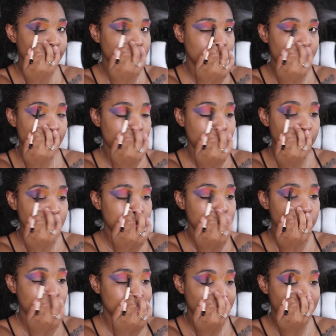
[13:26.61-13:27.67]
that maybe
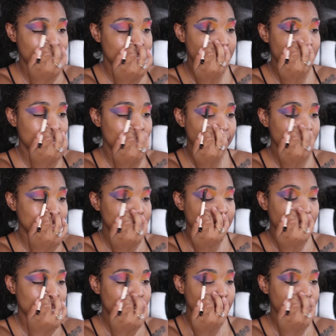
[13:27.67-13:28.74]
was needed at the
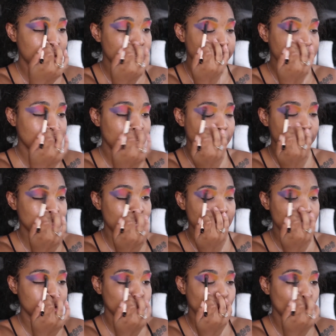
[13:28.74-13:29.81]
time, because I was like
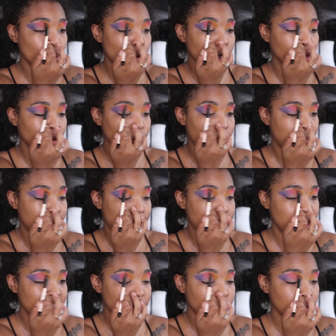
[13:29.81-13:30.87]
so hurt by
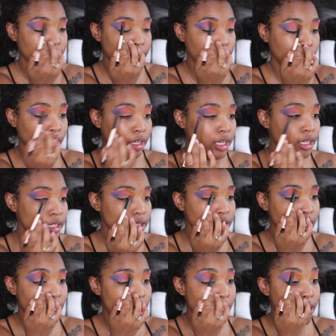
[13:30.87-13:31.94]
different friends.
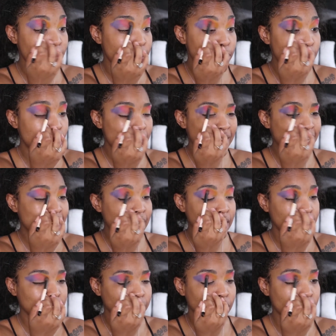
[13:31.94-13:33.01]
But in
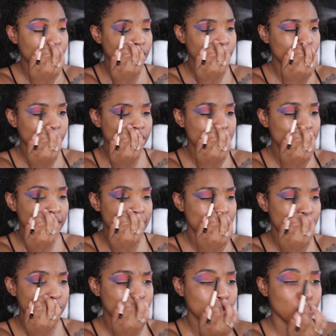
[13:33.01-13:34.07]
the long run, it
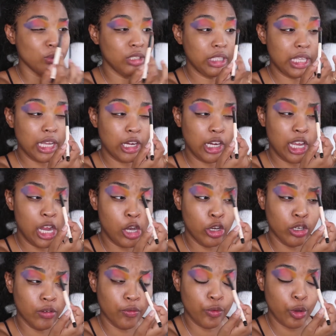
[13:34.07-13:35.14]
was really
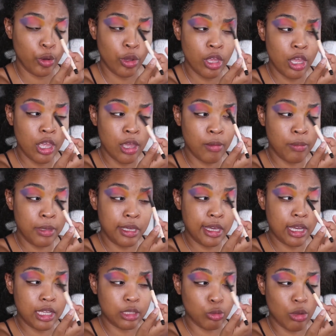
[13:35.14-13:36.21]
hurtful,
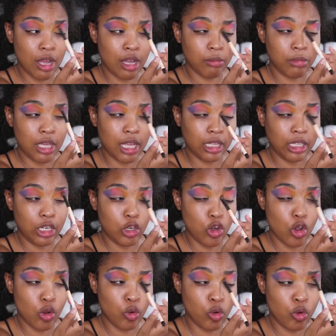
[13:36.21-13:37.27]
because while I'm yelling
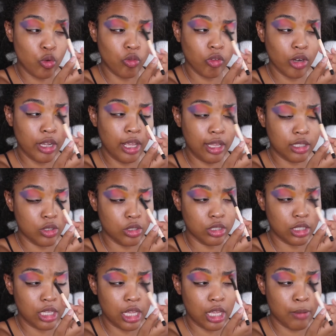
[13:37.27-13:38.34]
no new friends or
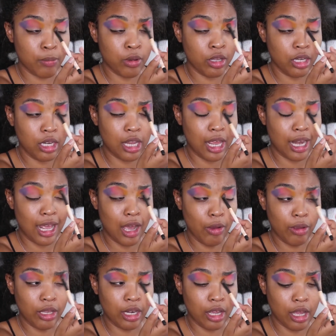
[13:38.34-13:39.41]
putting that out
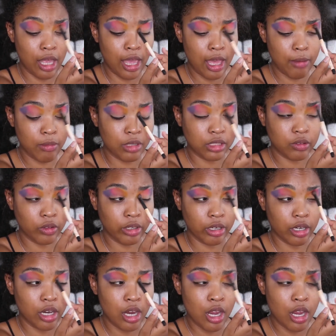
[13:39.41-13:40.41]
in the atmosphere,